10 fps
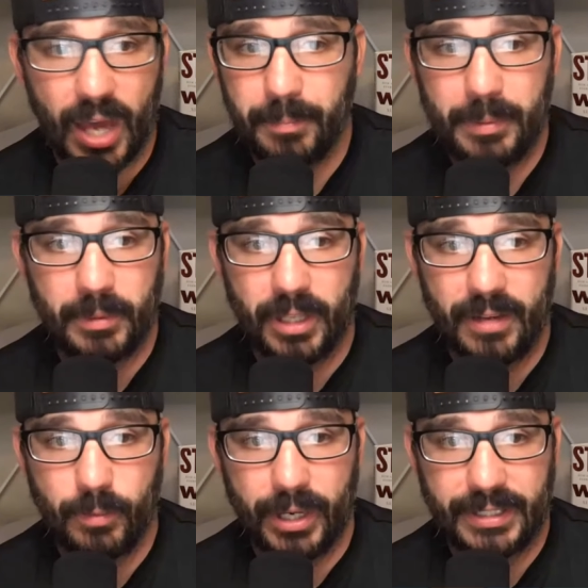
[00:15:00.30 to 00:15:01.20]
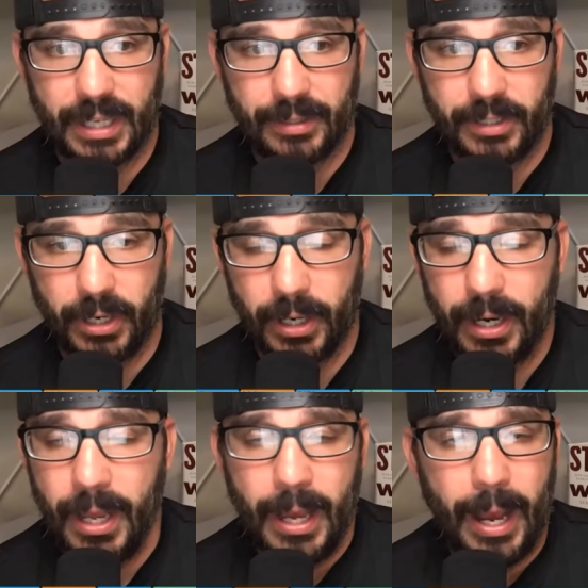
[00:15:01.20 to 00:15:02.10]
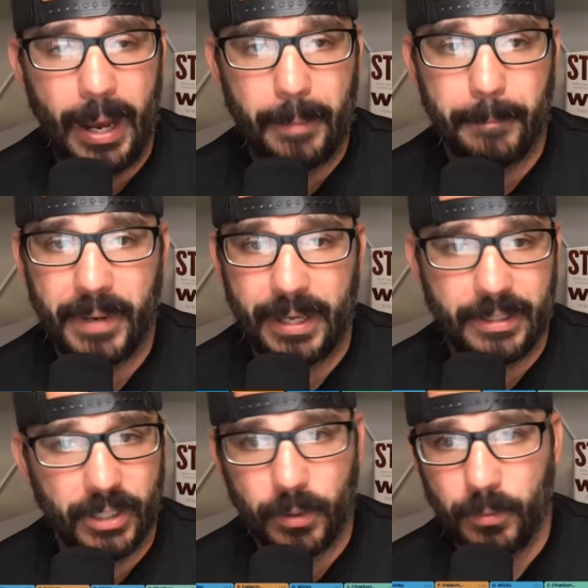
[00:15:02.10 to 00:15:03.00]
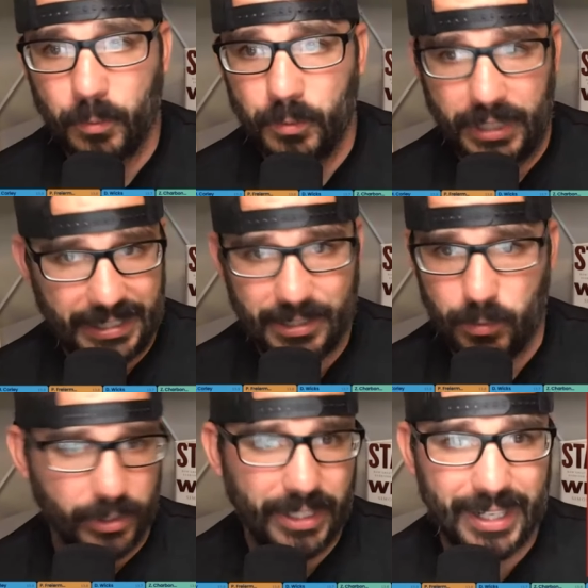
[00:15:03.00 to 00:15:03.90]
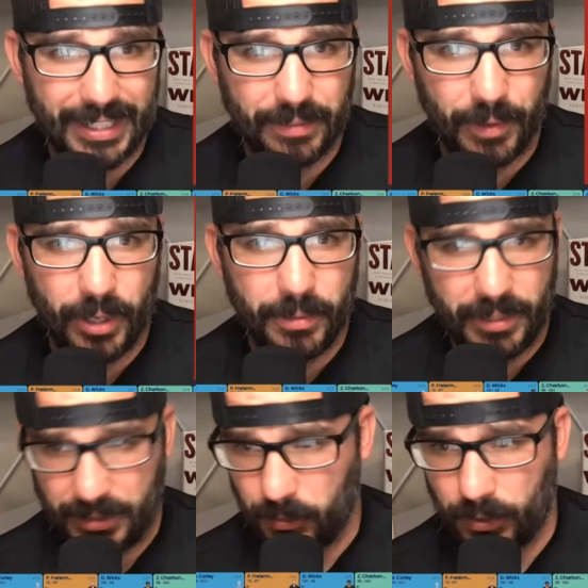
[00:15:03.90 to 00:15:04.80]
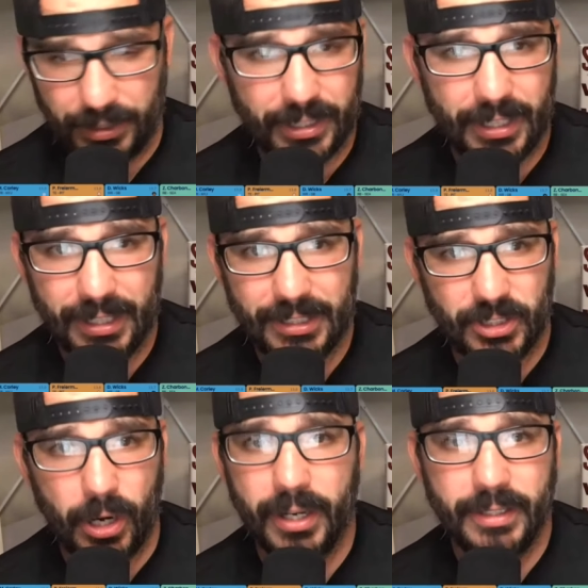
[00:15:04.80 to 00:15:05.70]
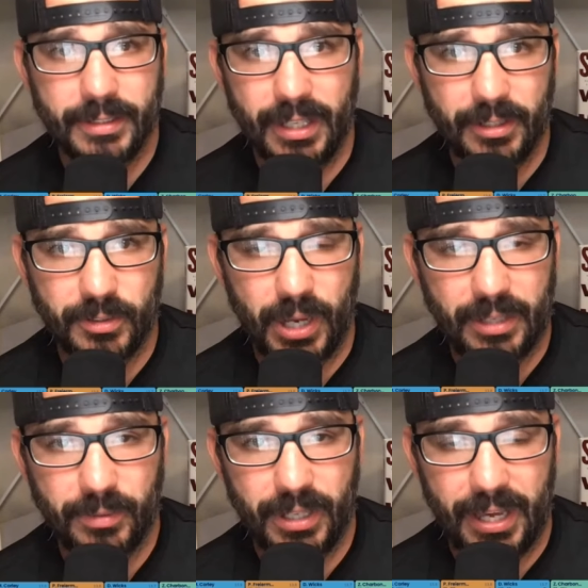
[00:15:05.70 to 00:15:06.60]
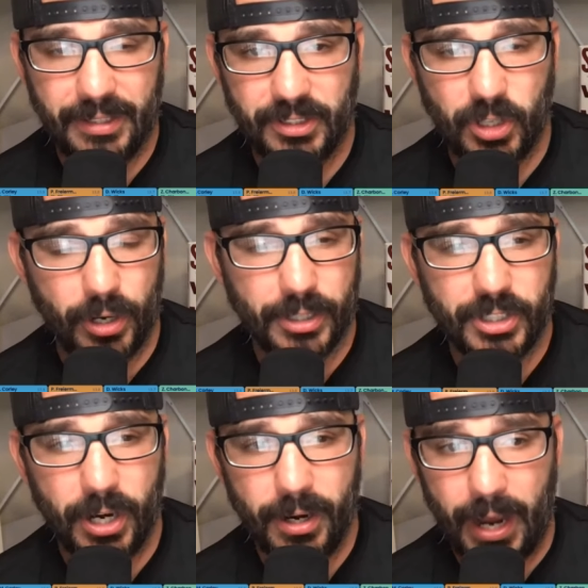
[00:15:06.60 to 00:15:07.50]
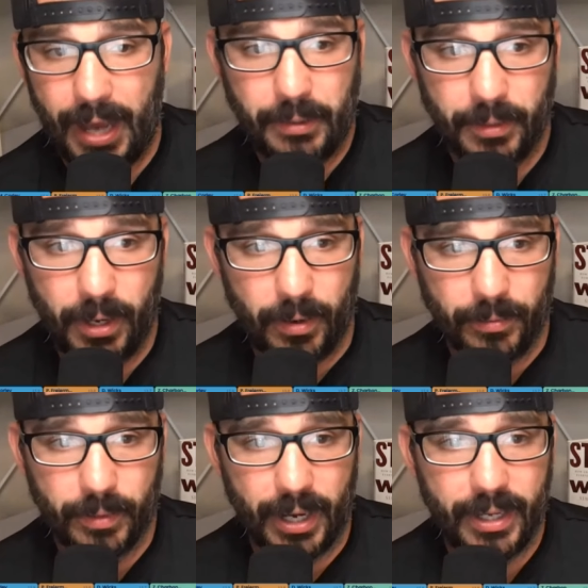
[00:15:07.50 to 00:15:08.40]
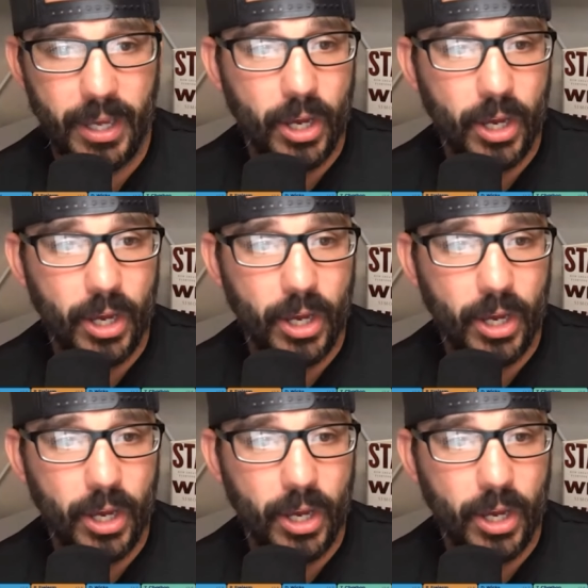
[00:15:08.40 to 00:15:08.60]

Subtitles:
of people love Wicks out there. But is he really going to get the volume? Is he really going to get the targets and the target share? I don't know, right?